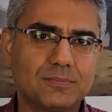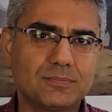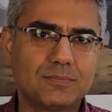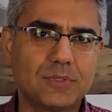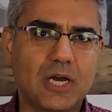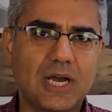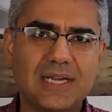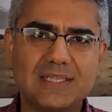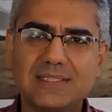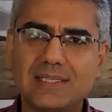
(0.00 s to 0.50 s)

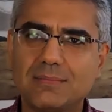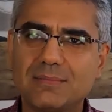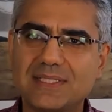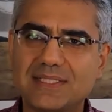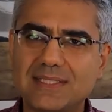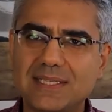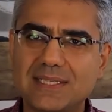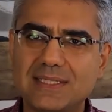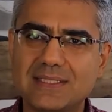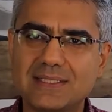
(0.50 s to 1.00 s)
Item
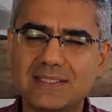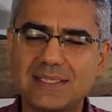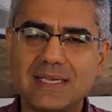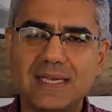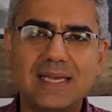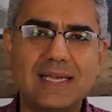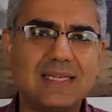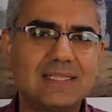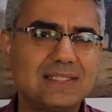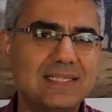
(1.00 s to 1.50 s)
6,
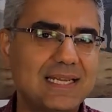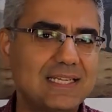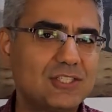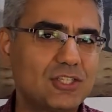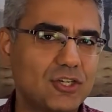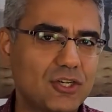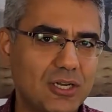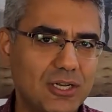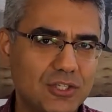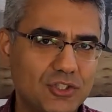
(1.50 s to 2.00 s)
data
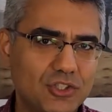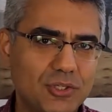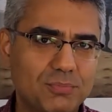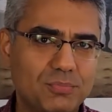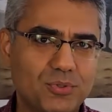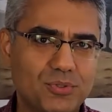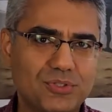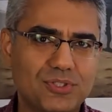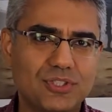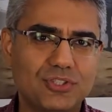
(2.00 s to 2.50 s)
collection
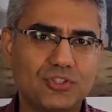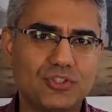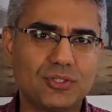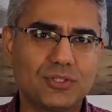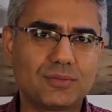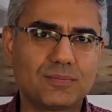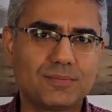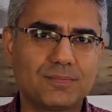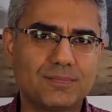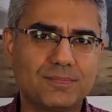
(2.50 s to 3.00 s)
procedure.
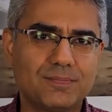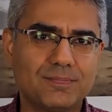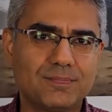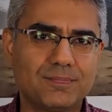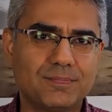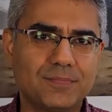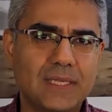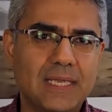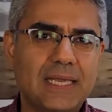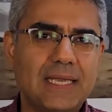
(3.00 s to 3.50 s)

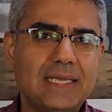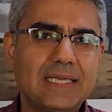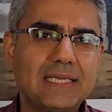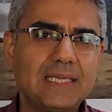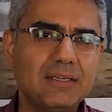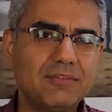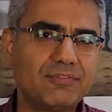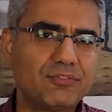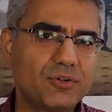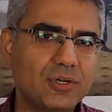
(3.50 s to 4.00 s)

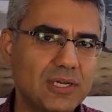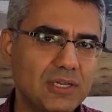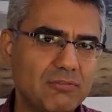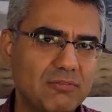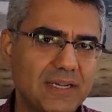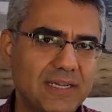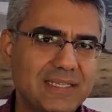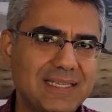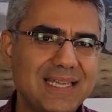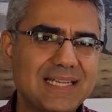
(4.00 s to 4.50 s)
If
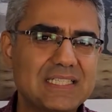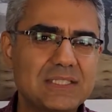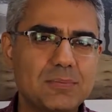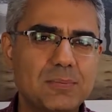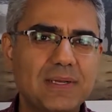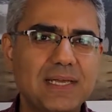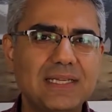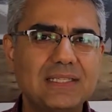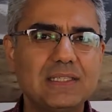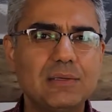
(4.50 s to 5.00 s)
relevant,
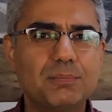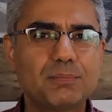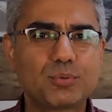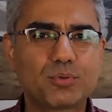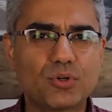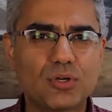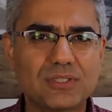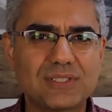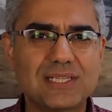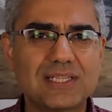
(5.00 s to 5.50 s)
explain the
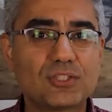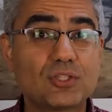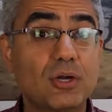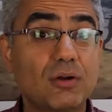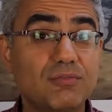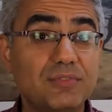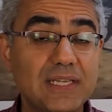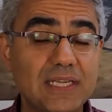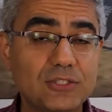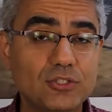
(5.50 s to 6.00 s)
process of
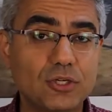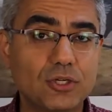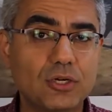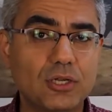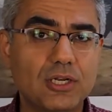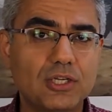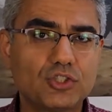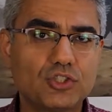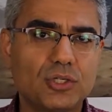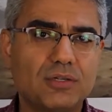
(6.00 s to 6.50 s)
data
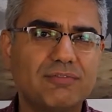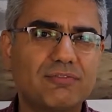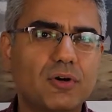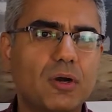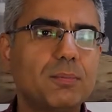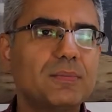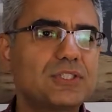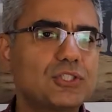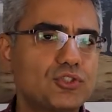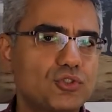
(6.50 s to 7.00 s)
collection from
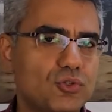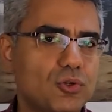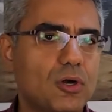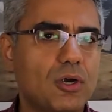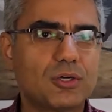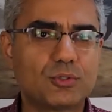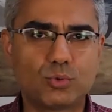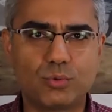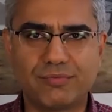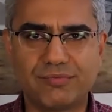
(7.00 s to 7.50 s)

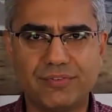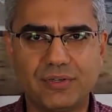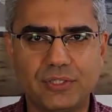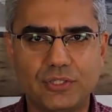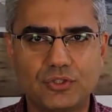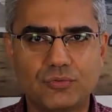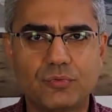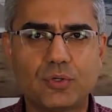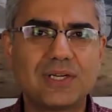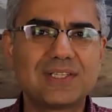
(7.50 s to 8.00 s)
start to finish.
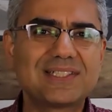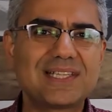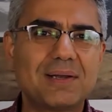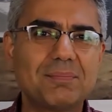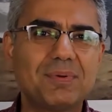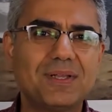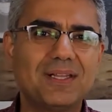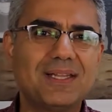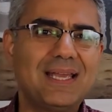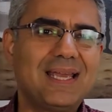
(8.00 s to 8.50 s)
For
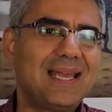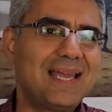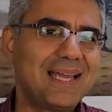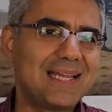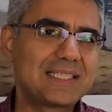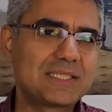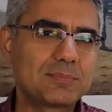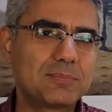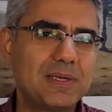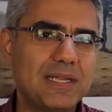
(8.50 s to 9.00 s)
example,
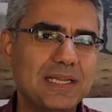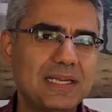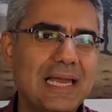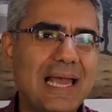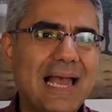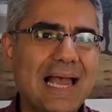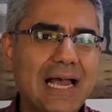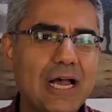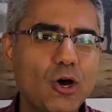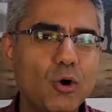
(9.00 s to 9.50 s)
explain
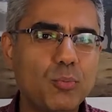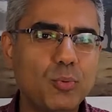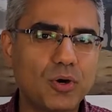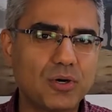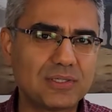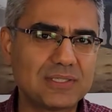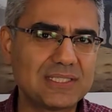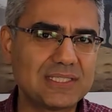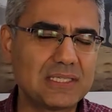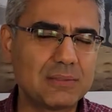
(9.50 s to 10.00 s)
how
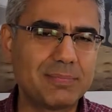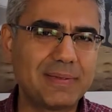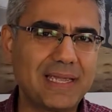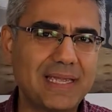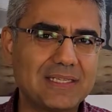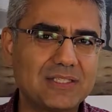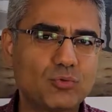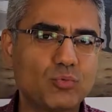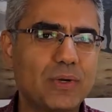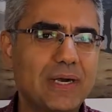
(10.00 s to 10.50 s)

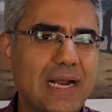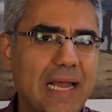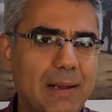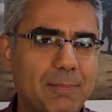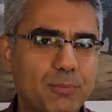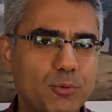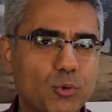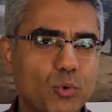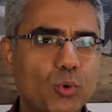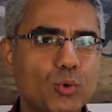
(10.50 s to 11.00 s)
participants were
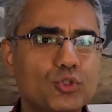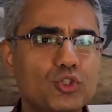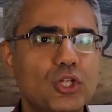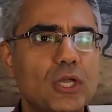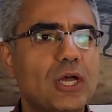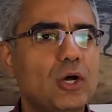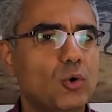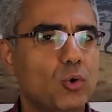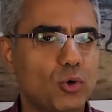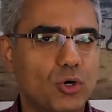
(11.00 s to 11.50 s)
approached
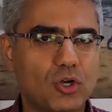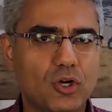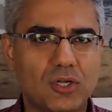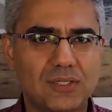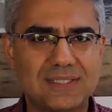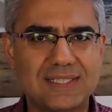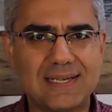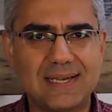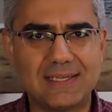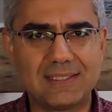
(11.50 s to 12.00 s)
or
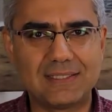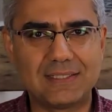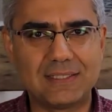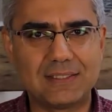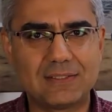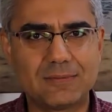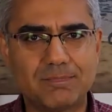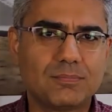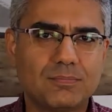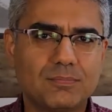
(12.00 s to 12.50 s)
contacted.
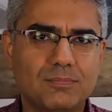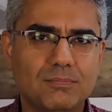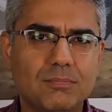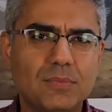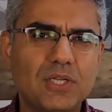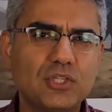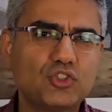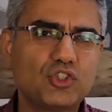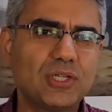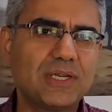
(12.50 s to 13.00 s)

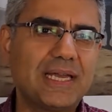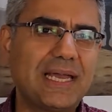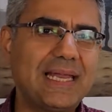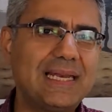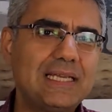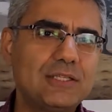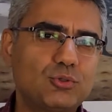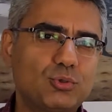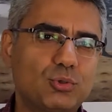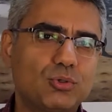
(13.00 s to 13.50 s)
Mention any
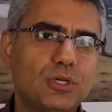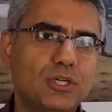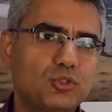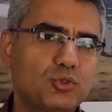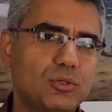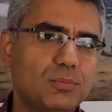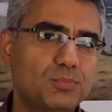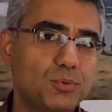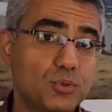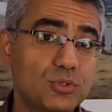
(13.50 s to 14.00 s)
introductory
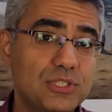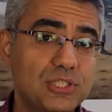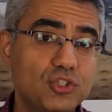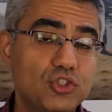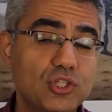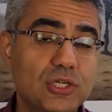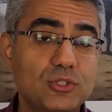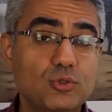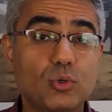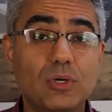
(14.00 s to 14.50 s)

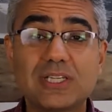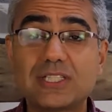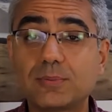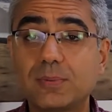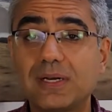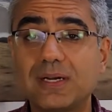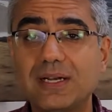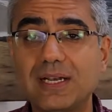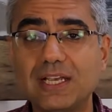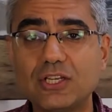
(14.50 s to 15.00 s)
procedures or
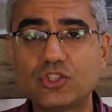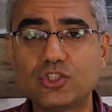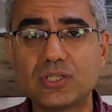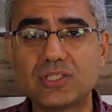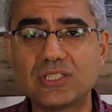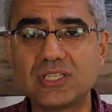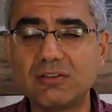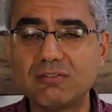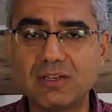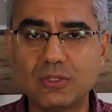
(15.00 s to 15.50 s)
explanations
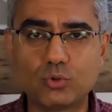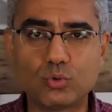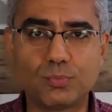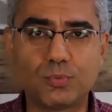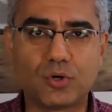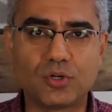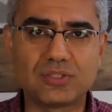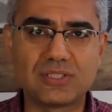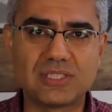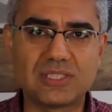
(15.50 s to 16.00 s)
given to
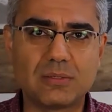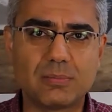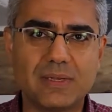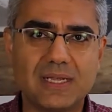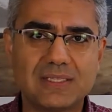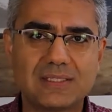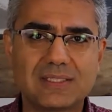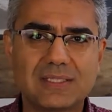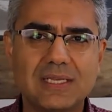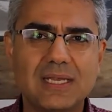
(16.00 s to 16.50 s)

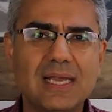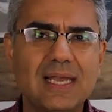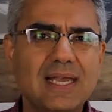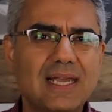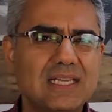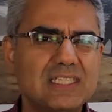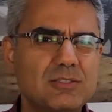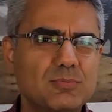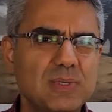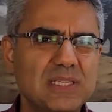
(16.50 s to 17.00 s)
participants.
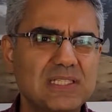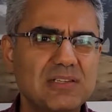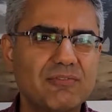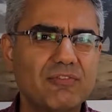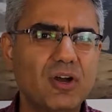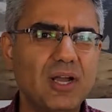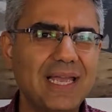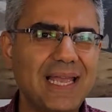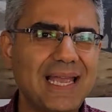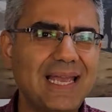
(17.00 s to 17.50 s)

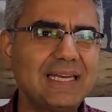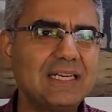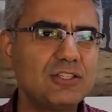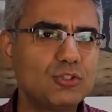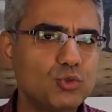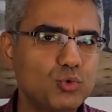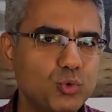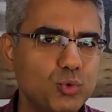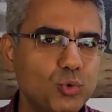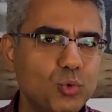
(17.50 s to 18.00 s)
Specify any
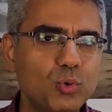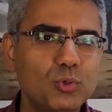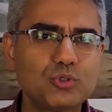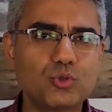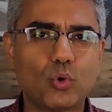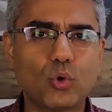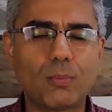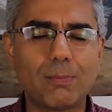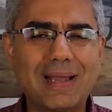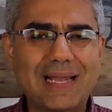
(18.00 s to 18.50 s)
tools
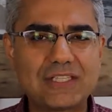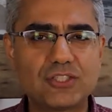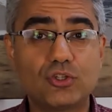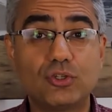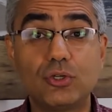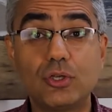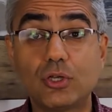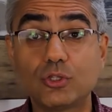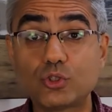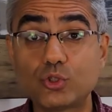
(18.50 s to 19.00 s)
or
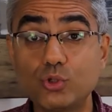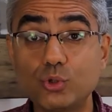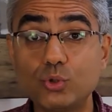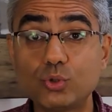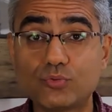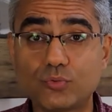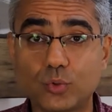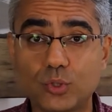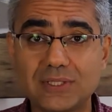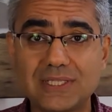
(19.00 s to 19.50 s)
materials used
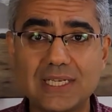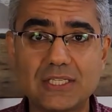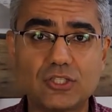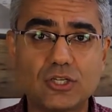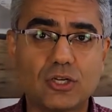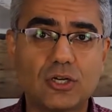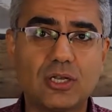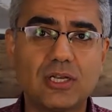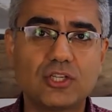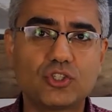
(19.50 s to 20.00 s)
for data
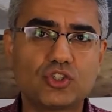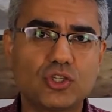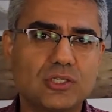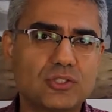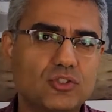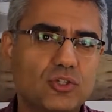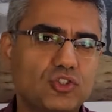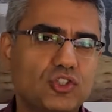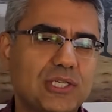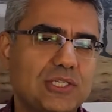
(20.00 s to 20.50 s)
collection,
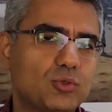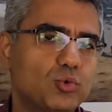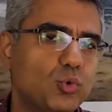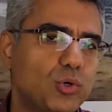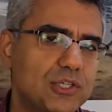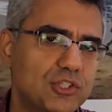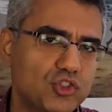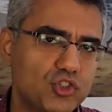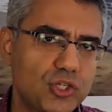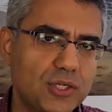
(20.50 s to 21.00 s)
such as
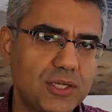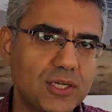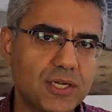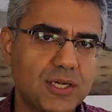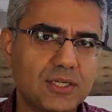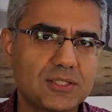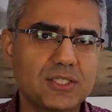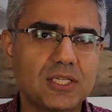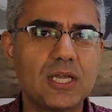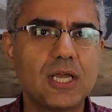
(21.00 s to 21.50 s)

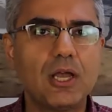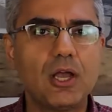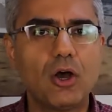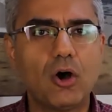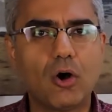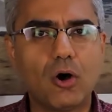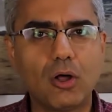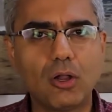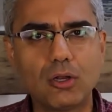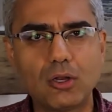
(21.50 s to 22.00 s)
questionnaires,
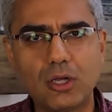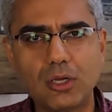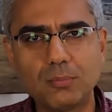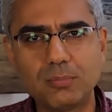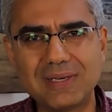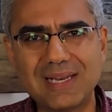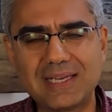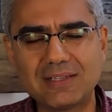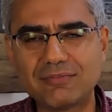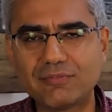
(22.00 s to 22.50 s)
online
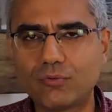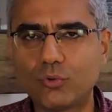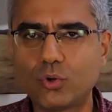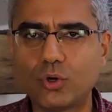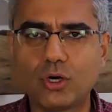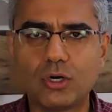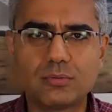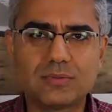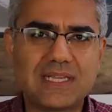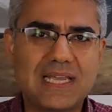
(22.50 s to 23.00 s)

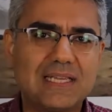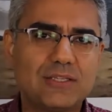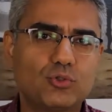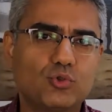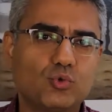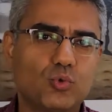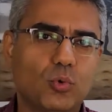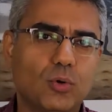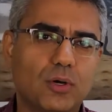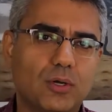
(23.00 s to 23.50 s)
platforms, and so
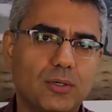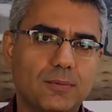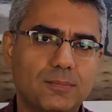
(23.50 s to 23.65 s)
on.